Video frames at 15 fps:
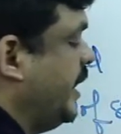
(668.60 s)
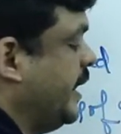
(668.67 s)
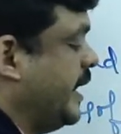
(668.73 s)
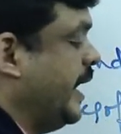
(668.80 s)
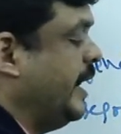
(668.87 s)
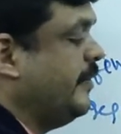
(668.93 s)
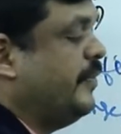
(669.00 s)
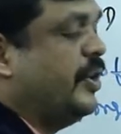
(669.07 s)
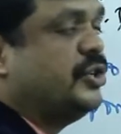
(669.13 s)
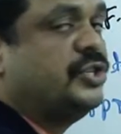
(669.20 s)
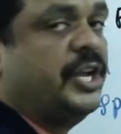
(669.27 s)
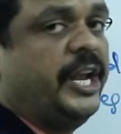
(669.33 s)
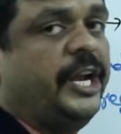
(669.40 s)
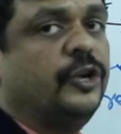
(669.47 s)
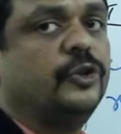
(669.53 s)
decaying
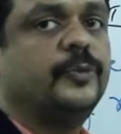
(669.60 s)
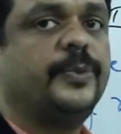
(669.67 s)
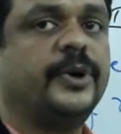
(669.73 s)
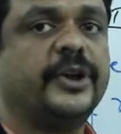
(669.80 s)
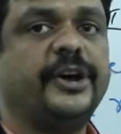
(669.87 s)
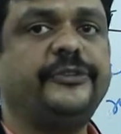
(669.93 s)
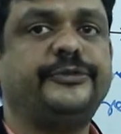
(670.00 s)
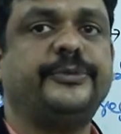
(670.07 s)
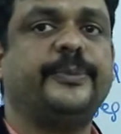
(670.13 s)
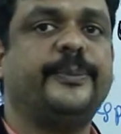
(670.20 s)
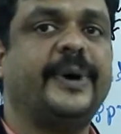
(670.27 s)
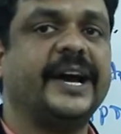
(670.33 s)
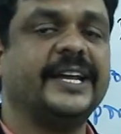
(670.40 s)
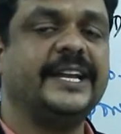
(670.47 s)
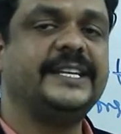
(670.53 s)
function e to the power of
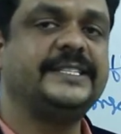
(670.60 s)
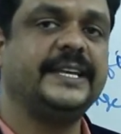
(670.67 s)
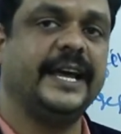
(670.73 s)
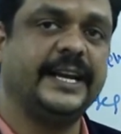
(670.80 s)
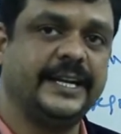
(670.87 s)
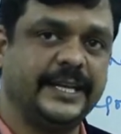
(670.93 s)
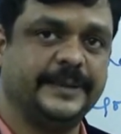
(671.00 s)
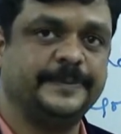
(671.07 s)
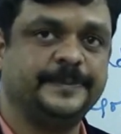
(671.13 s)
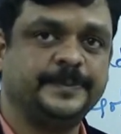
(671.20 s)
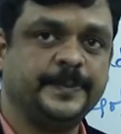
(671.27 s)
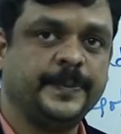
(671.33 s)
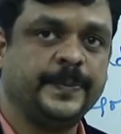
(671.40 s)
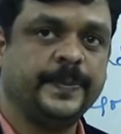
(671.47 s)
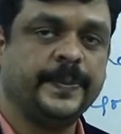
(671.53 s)
minus at.
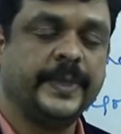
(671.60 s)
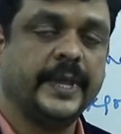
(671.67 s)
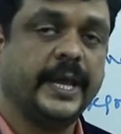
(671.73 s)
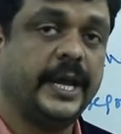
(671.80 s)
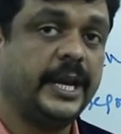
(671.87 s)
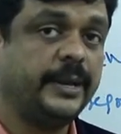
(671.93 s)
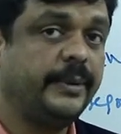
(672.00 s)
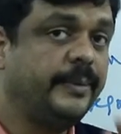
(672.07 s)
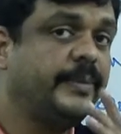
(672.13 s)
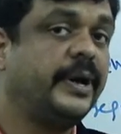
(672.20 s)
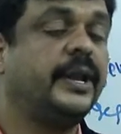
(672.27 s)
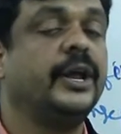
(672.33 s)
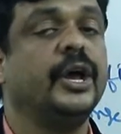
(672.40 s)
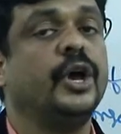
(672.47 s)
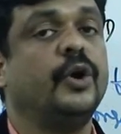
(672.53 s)
And
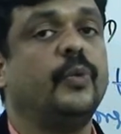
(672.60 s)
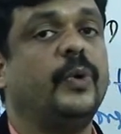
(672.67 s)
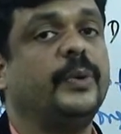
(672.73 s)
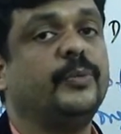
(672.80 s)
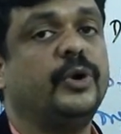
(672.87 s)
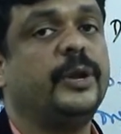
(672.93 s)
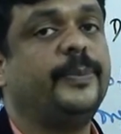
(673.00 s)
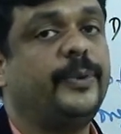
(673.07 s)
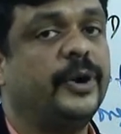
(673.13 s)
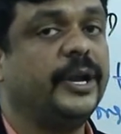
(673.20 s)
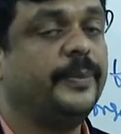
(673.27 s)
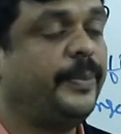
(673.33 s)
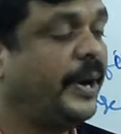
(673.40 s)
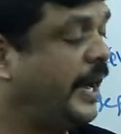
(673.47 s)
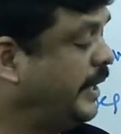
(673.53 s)
remember one more
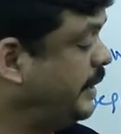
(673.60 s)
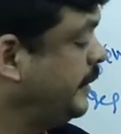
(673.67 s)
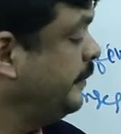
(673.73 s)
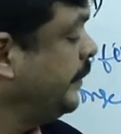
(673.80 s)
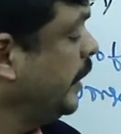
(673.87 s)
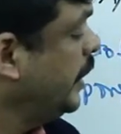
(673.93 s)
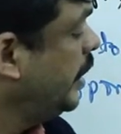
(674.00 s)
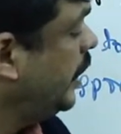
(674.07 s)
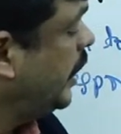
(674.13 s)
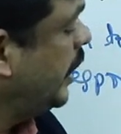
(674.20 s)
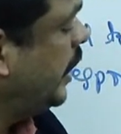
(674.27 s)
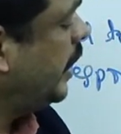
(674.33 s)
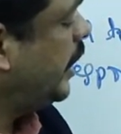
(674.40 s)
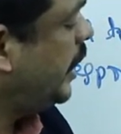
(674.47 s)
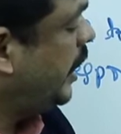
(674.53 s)
important point.
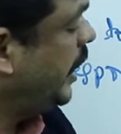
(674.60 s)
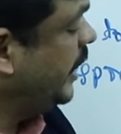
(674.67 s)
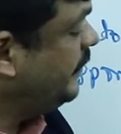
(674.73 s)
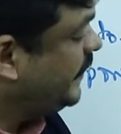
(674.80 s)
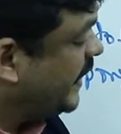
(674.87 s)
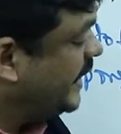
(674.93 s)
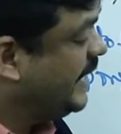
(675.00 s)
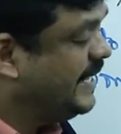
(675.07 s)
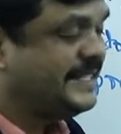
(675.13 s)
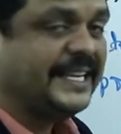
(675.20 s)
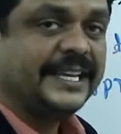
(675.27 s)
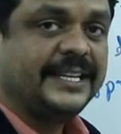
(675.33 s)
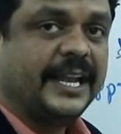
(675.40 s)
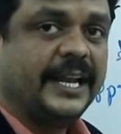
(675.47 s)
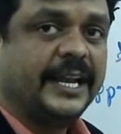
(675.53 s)
If any
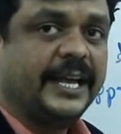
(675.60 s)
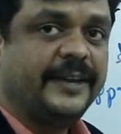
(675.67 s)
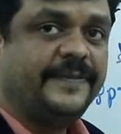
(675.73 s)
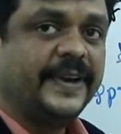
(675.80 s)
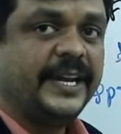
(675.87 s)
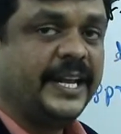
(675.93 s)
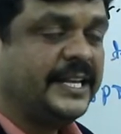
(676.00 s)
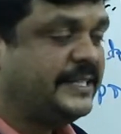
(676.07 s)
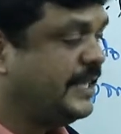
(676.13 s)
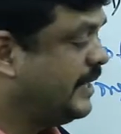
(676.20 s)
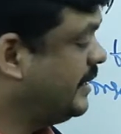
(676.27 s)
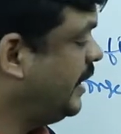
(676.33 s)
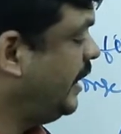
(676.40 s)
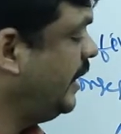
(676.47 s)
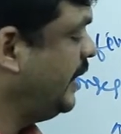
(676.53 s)
signal
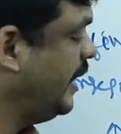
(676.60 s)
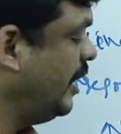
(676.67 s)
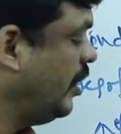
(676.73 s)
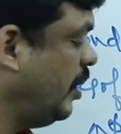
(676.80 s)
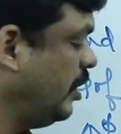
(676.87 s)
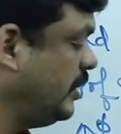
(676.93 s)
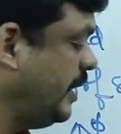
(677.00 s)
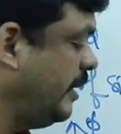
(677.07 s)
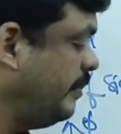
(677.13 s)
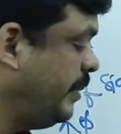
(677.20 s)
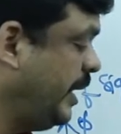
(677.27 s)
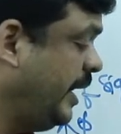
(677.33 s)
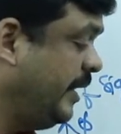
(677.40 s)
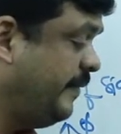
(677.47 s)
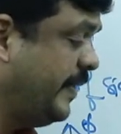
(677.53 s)
in a long time
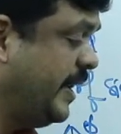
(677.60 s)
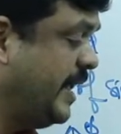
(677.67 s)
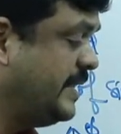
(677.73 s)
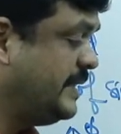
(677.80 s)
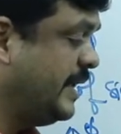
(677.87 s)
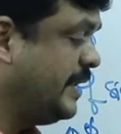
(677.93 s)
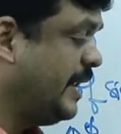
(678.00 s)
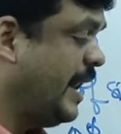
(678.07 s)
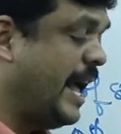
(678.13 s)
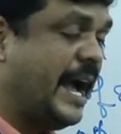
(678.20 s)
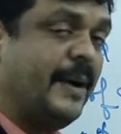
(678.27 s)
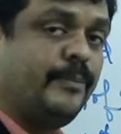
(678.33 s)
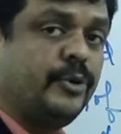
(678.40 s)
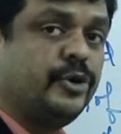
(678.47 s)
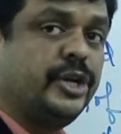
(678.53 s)
period, if any signal
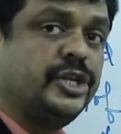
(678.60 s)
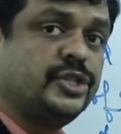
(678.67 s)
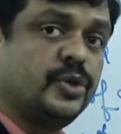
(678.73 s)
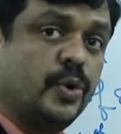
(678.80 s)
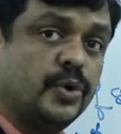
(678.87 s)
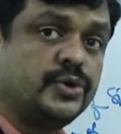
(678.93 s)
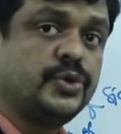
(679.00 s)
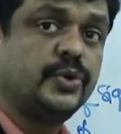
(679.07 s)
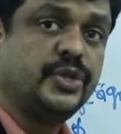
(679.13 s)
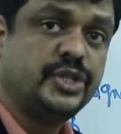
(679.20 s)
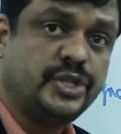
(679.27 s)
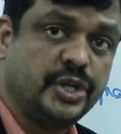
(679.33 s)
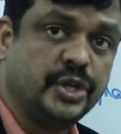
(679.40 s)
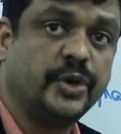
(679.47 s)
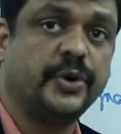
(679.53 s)
amplitude goes to the
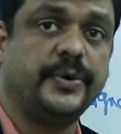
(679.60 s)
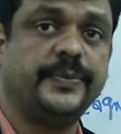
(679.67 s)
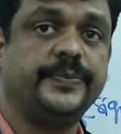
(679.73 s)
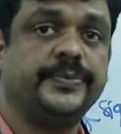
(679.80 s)
0,